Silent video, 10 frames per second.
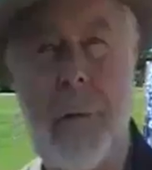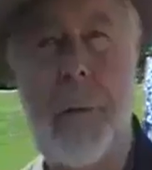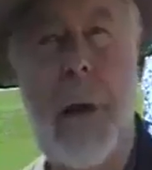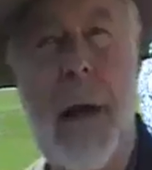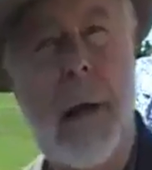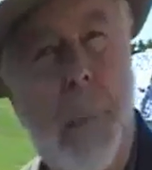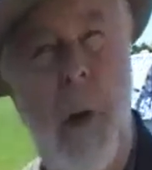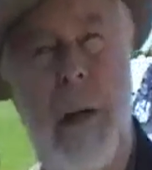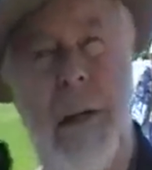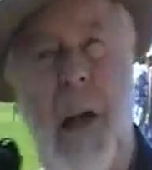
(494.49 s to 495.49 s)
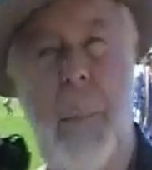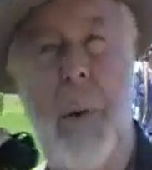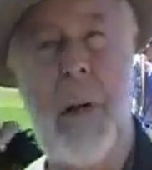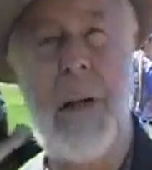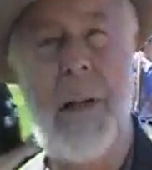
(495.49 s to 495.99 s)
or free enterprise
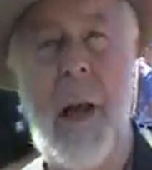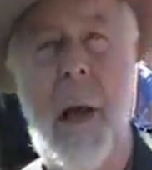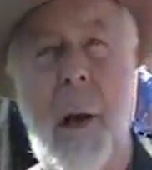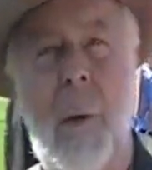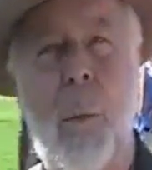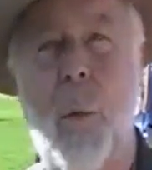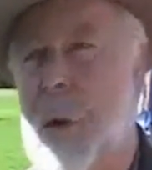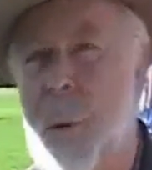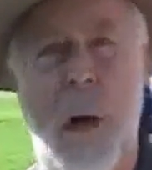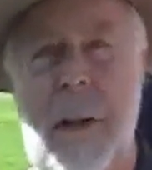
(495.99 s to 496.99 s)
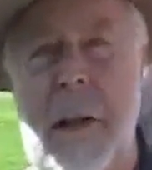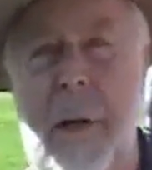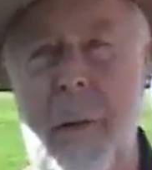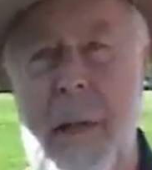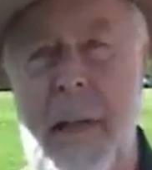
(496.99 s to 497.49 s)
capitalist wouldn't want the
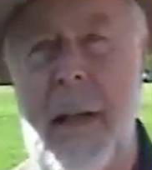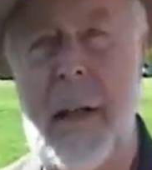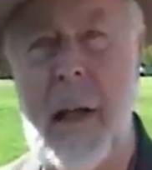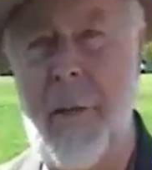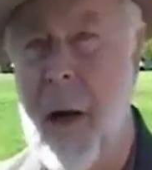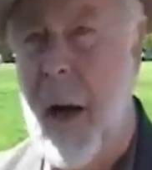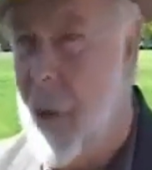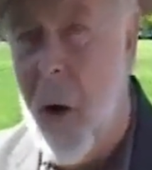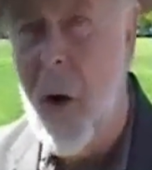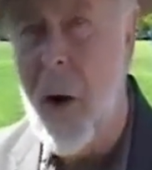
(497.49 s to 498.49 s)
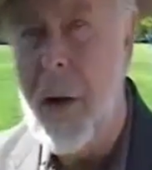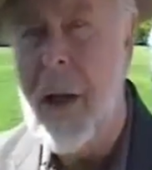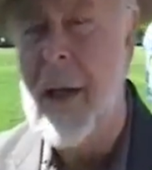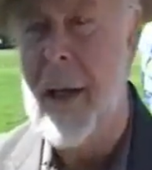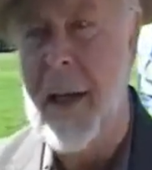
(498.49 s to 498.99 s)
government in it at all,
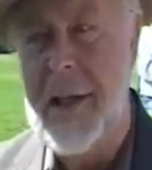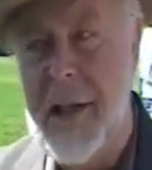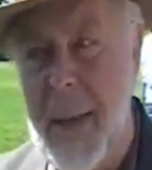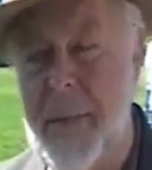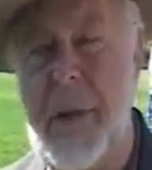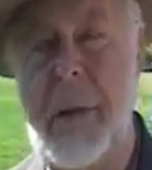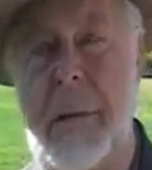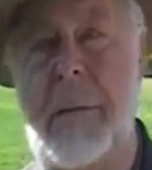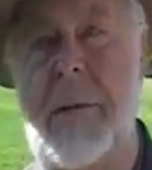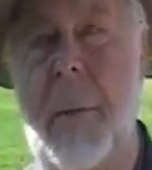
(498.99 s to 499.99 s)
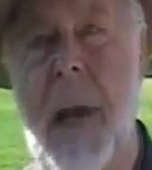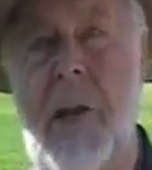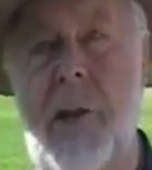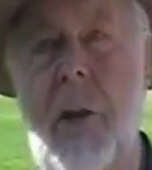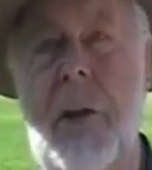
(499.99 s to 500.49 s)
except to
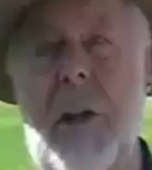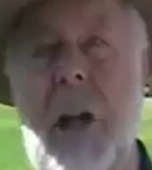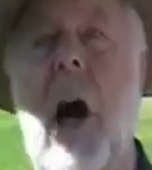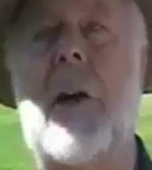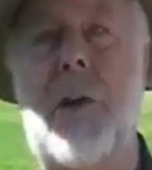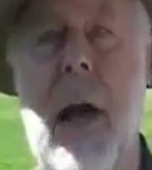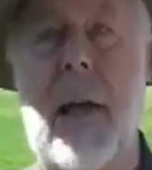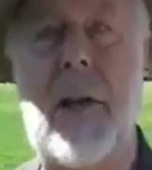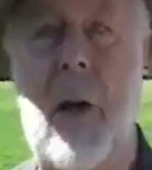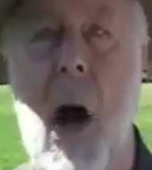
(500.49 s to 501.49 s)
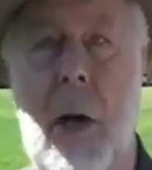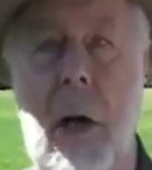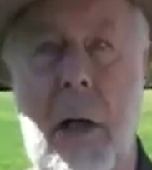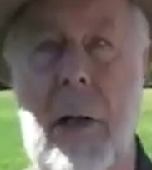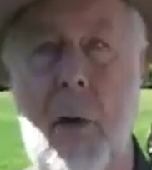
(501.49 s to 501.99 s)
make sure that the contracts are
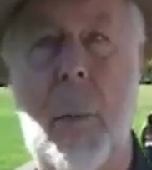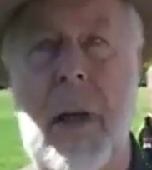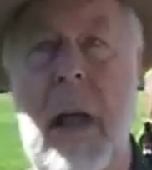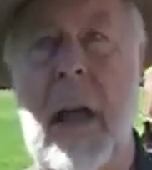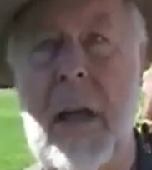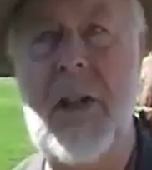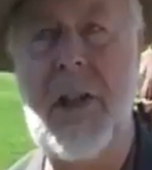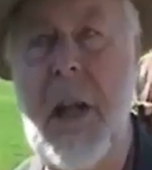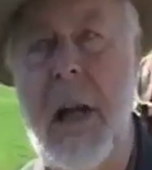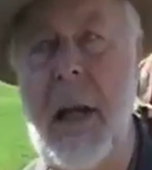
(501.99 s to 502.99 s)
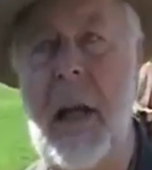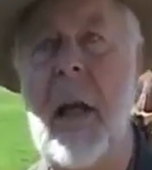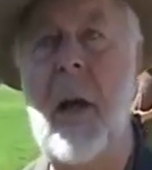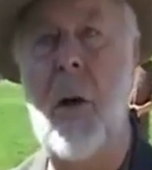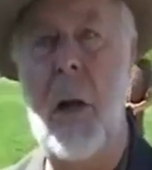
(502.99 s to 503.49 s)
honored, that nobody is stealing
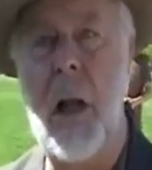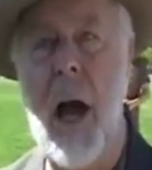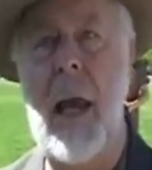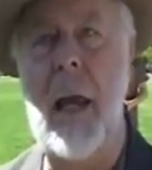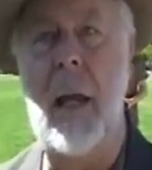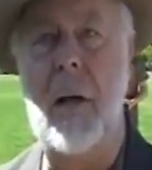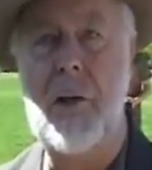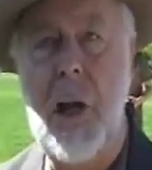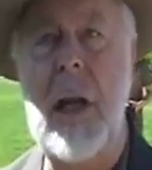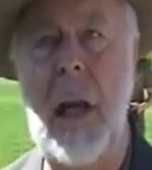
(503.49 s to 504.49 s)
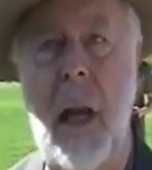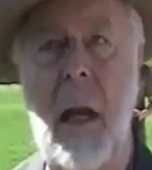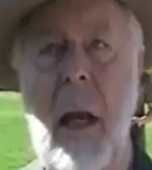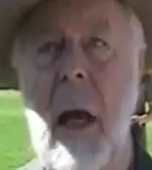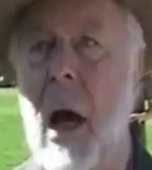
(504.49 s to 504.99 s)
or lying or cheating.
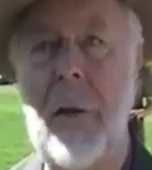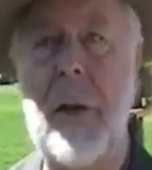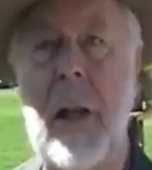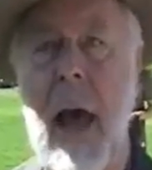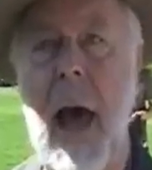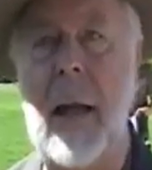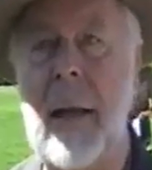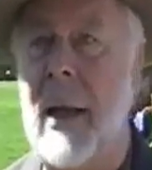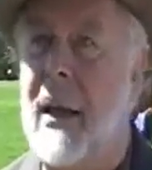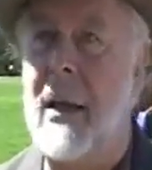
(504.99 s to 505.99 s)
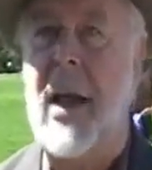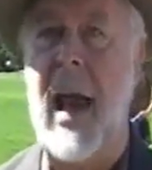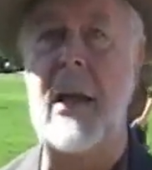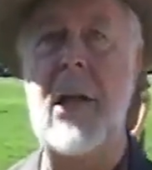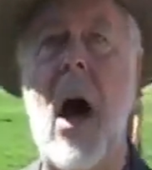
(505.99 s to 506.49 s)
Other than that,
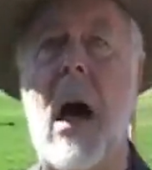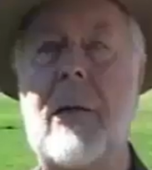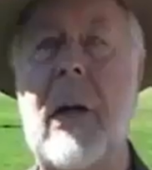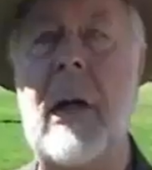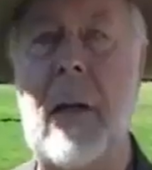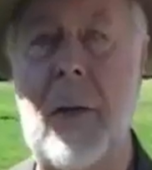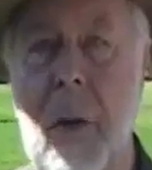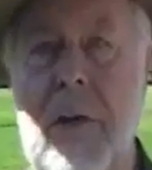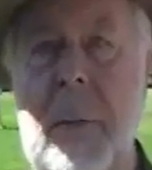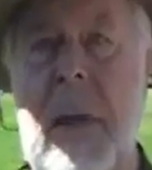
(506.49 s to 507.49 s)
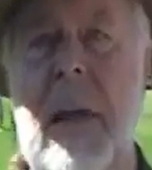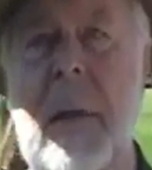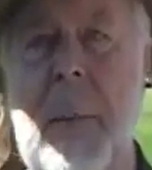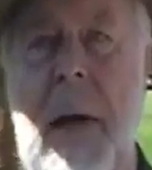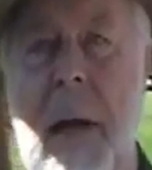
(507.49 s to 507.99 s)
hands off. Now, those would be the
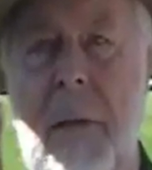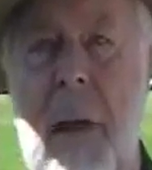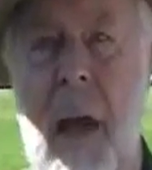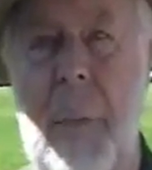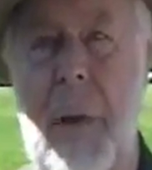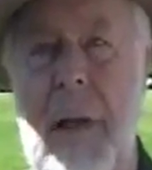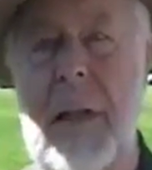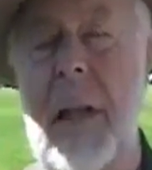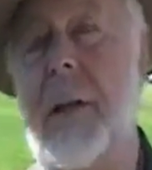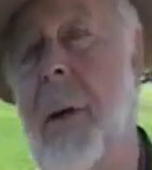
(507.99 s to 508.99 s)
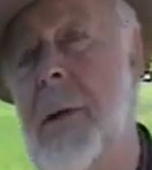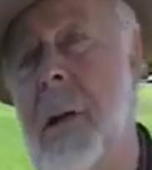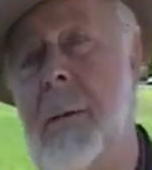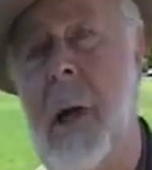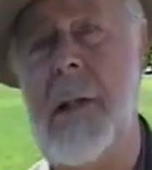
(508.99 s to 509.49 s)
competitive capitalists, and those
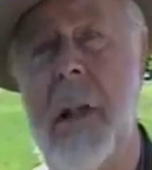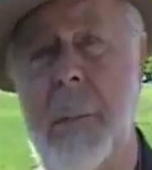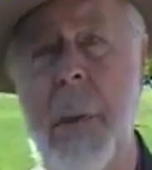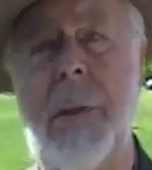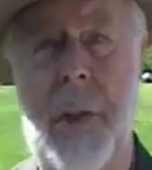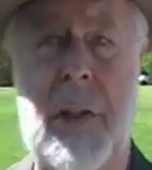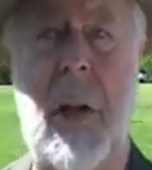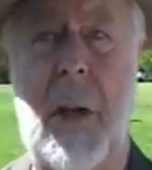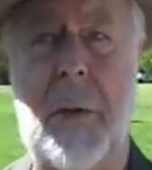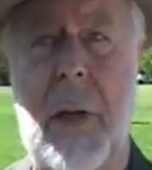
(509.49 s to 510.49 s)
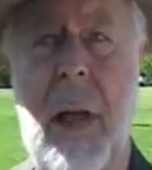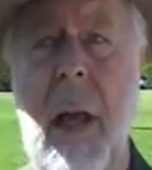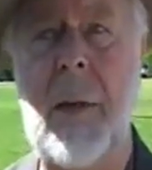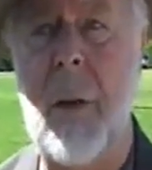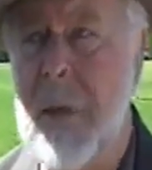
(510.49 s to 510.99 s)
are the ones that built this country.
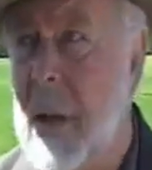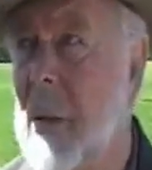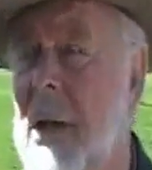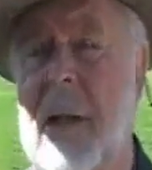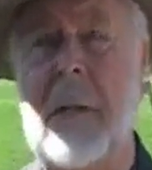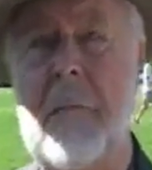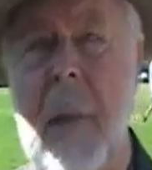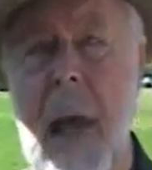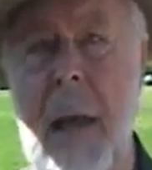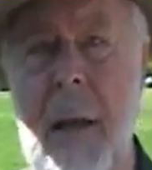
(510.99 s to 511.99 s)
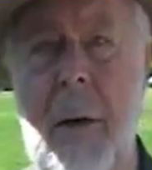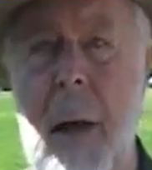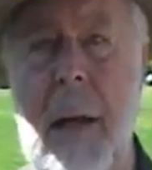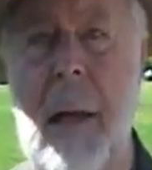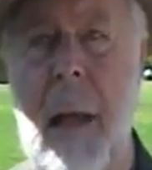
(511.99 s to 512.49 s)
Those are the ones that made it a
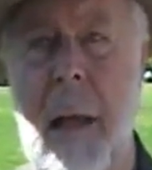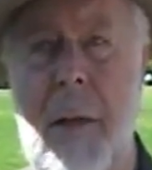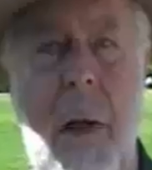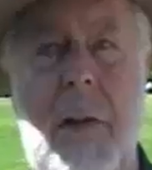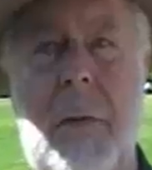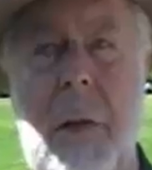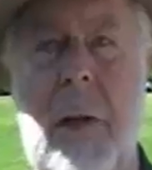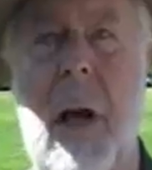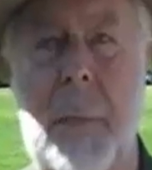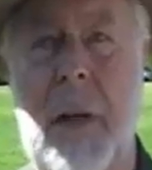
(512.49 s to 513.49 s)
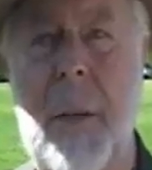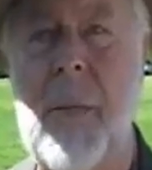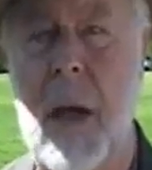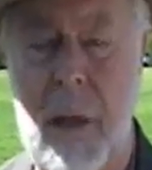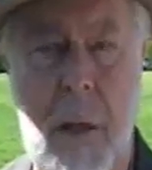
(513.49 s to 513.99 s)
great industrial
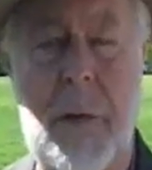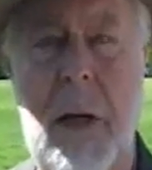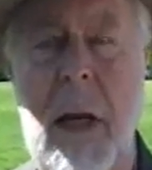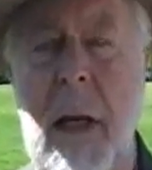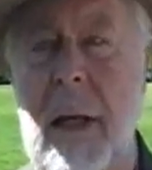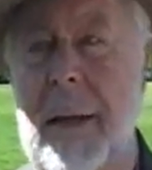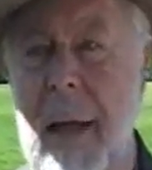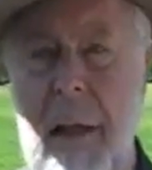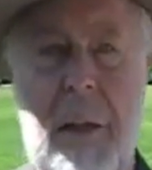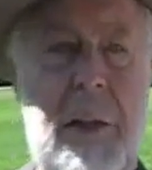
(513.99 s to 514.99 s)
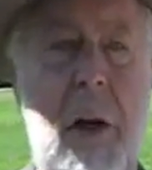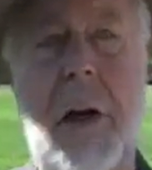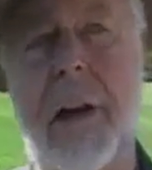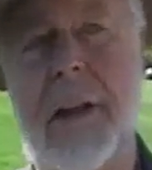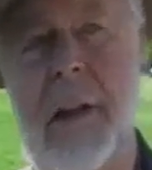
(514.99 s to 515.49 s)
country. And then at the
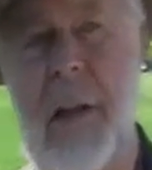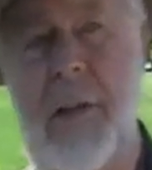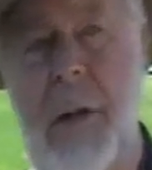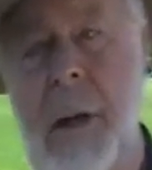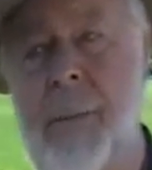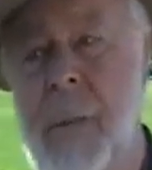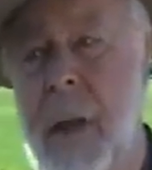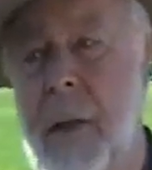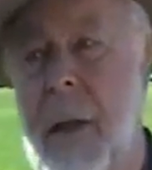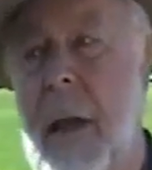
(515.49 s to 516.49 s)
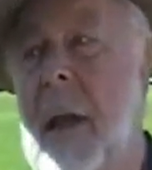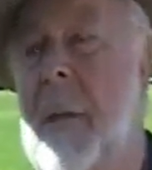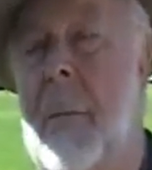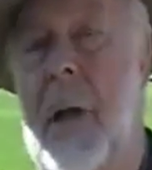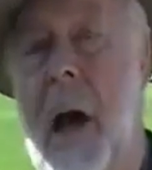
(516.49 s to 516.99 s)
turn of the century, the
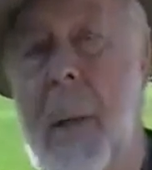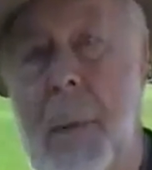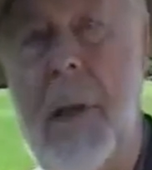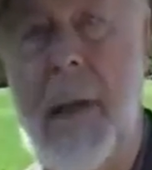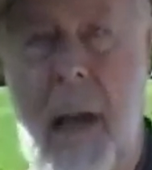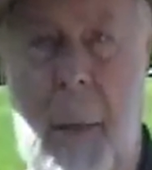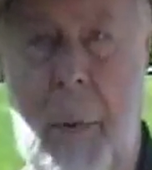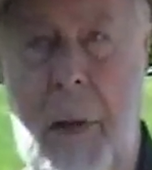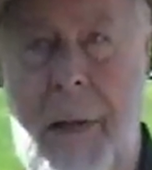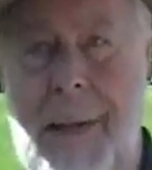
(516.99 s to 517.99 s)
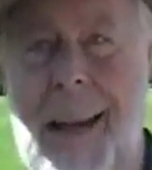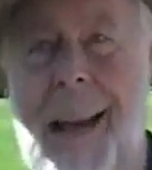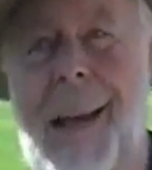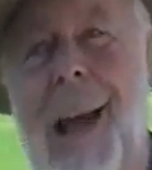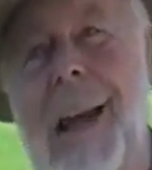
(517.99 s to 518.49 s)
monopoly capitalists
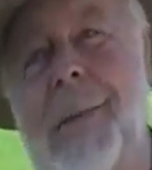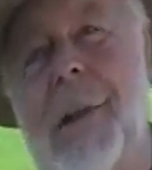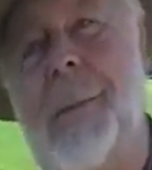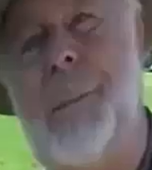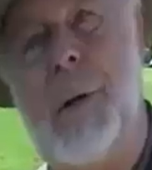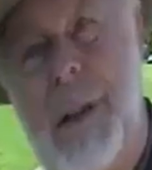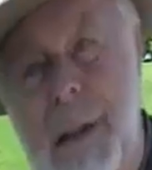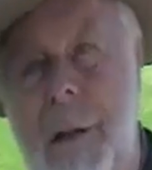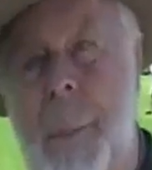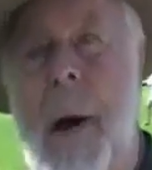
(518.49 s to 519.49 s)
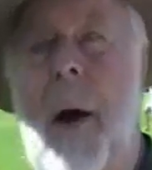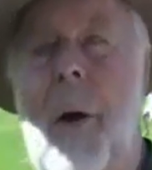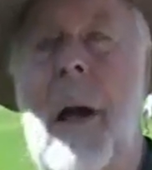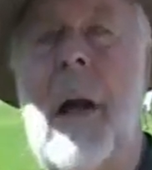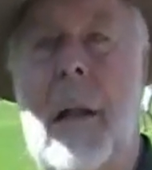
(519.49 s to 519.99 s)
came to political
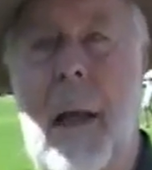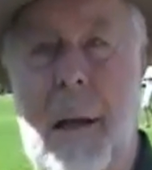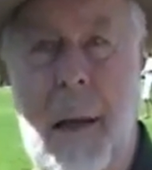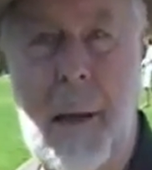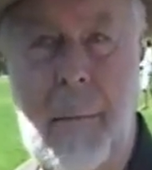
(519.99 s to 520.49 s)
power, like